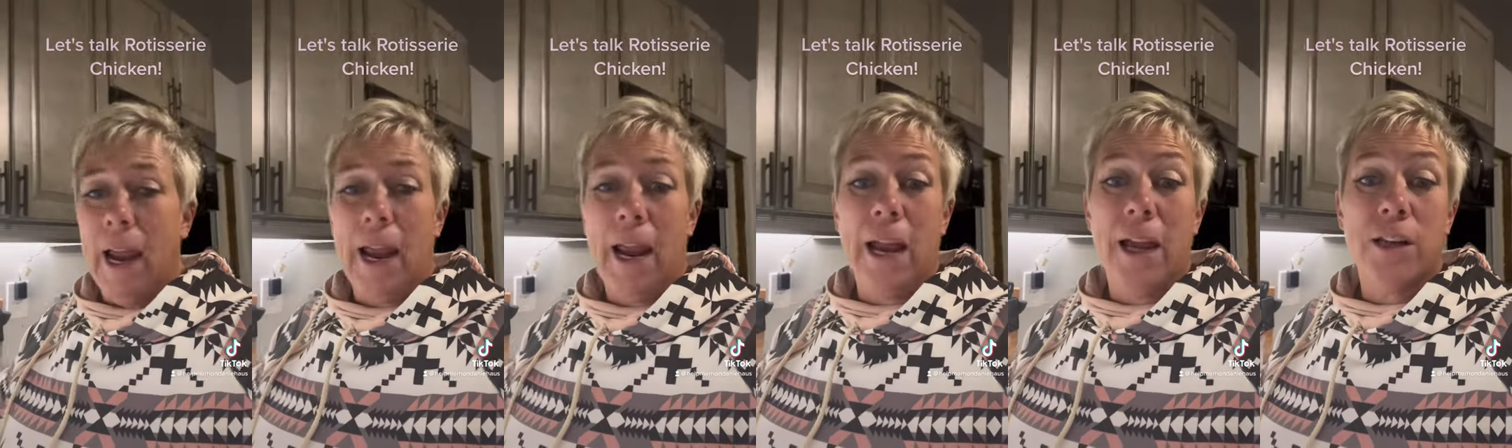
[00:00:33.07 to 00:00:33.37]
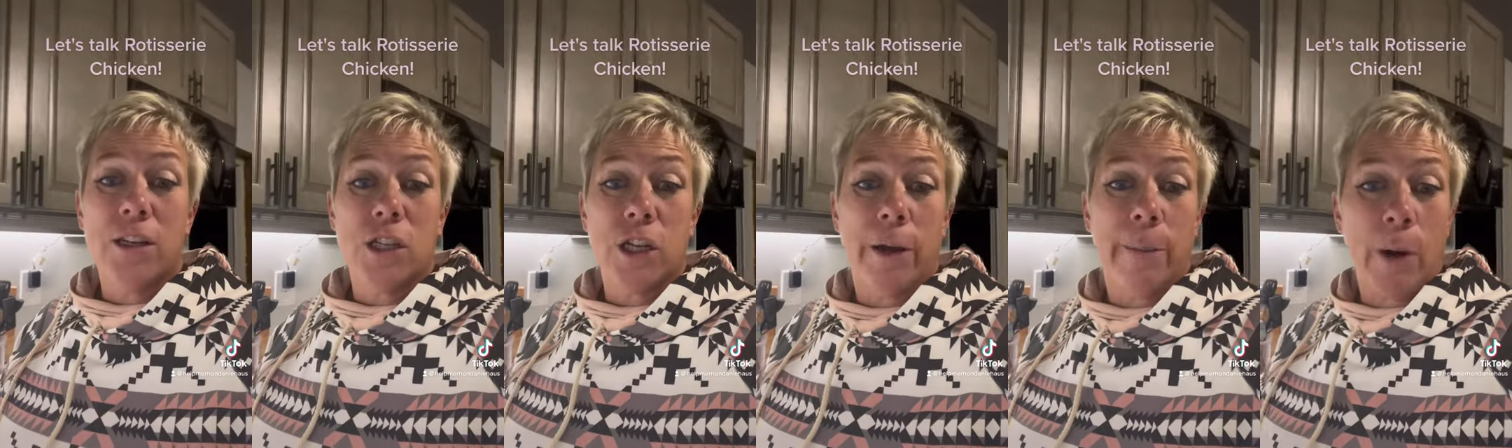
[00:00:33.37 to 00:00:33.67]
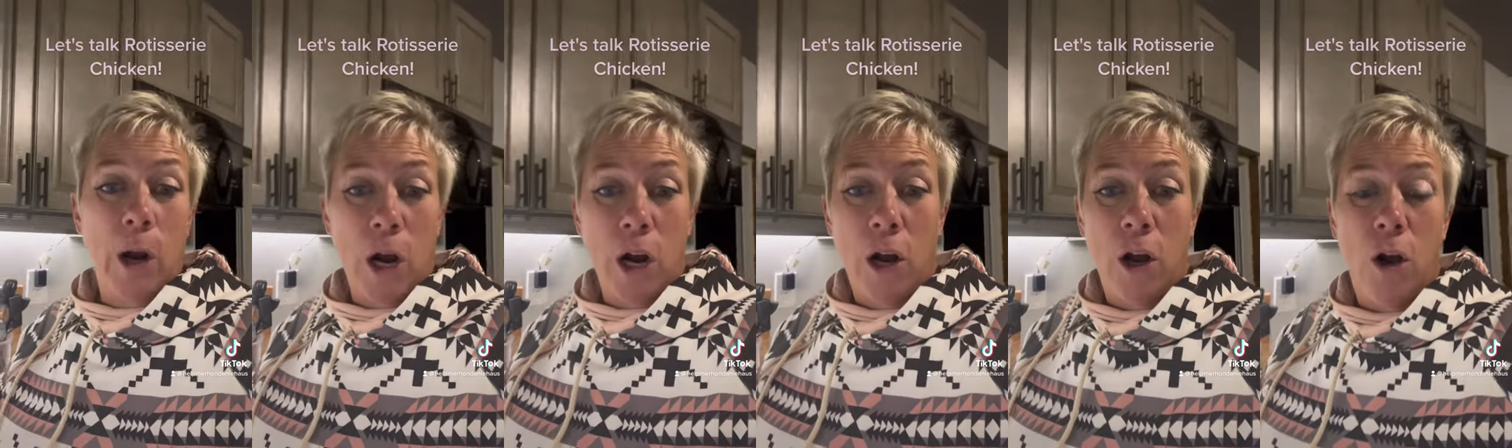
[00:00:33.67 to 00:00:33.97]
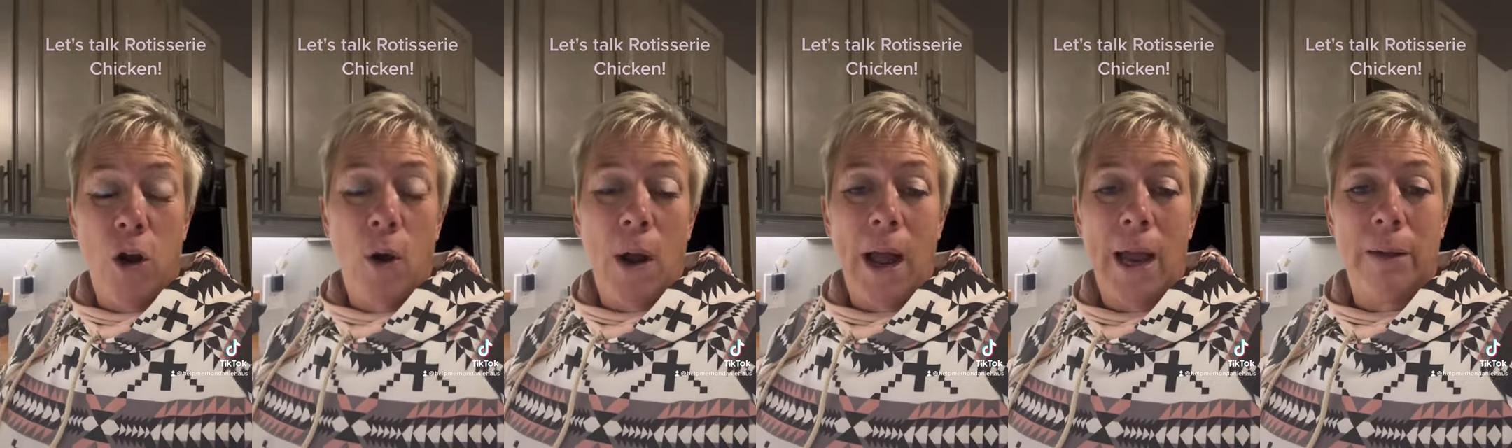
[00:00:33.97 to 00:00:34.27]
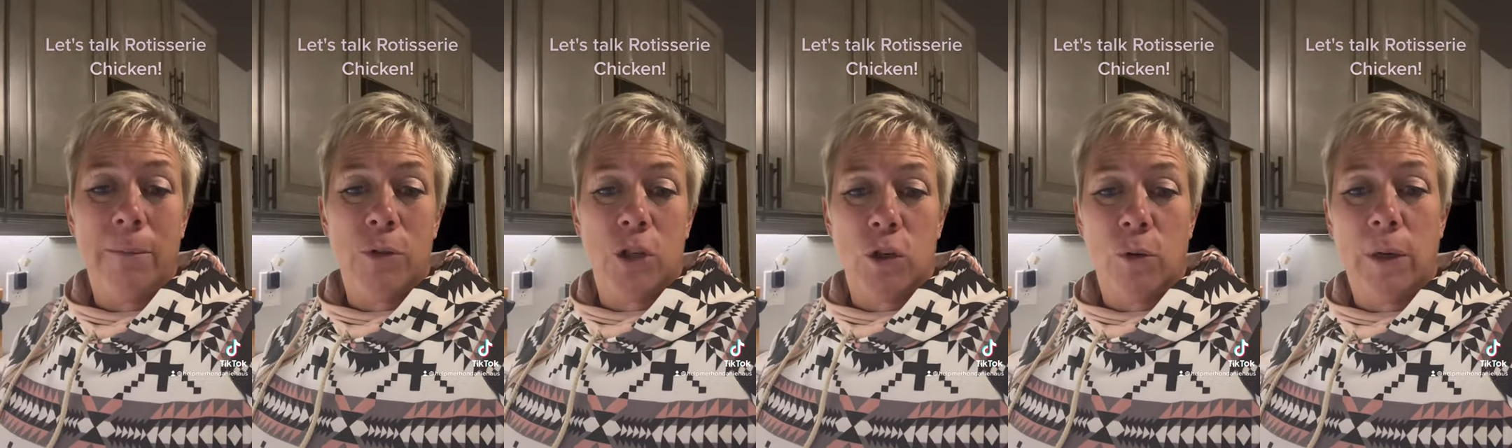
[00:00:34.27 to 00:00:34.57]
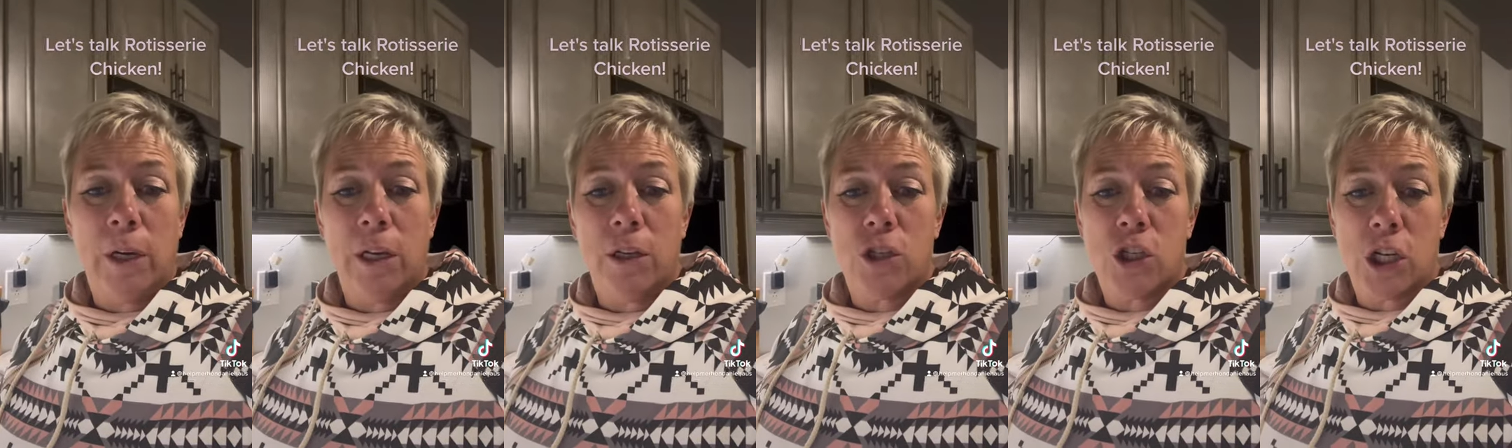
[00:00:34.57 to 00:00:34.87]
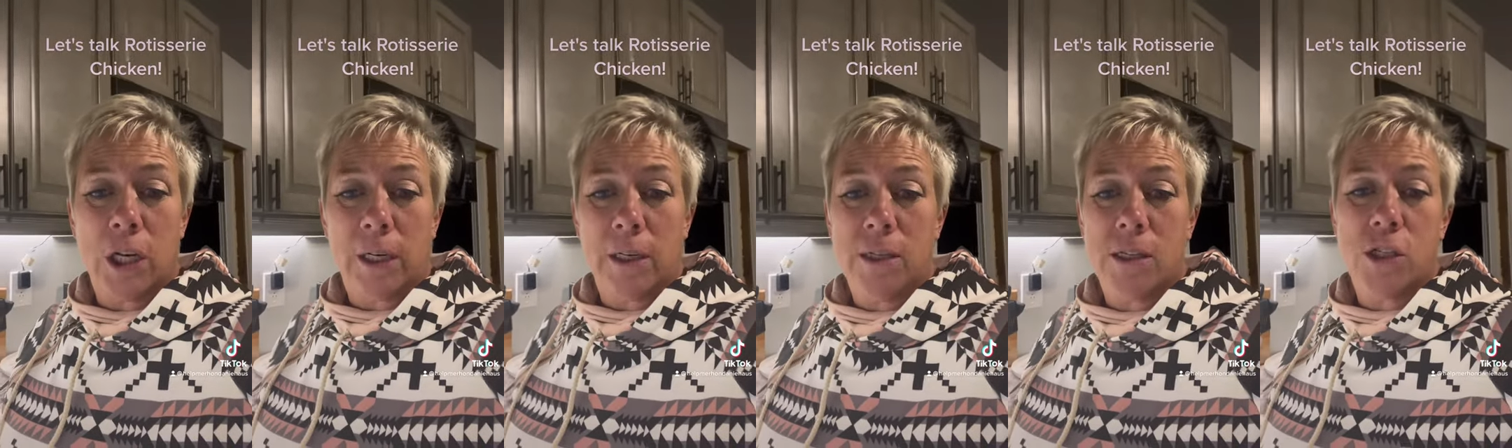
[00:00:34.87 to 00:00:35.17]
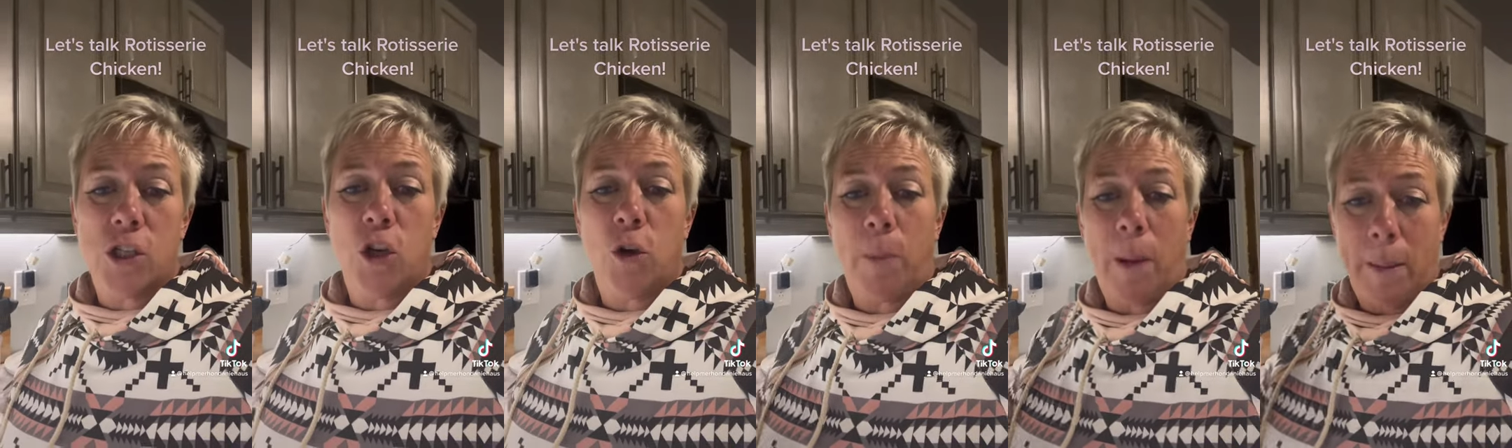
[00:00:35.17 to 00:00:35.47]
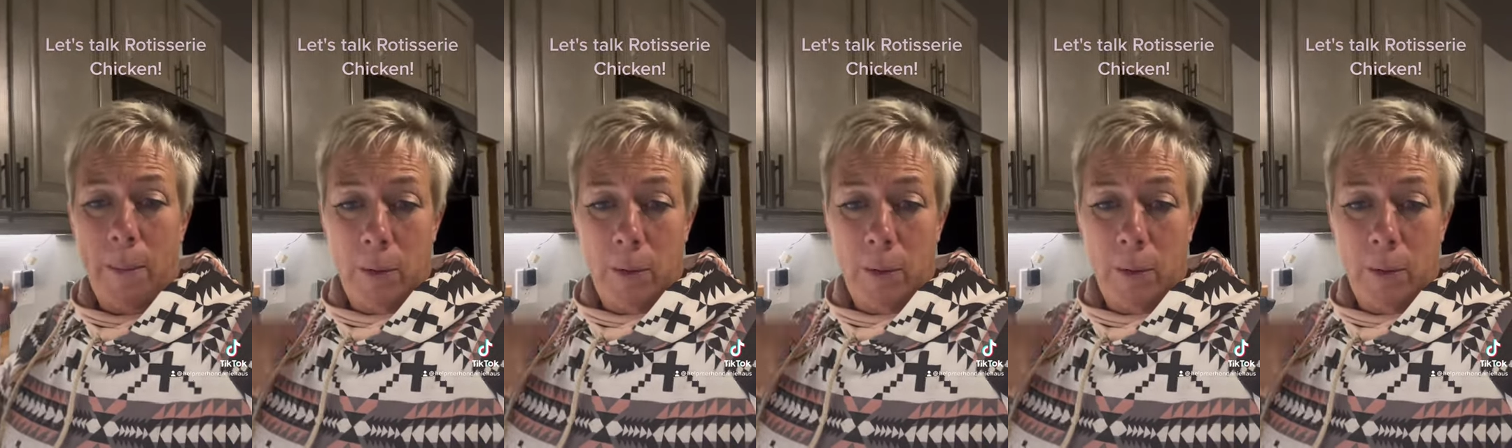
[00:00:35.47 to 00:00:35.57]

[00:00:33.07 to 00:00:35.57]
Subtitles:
And tomorrow I'm doing chicken soup.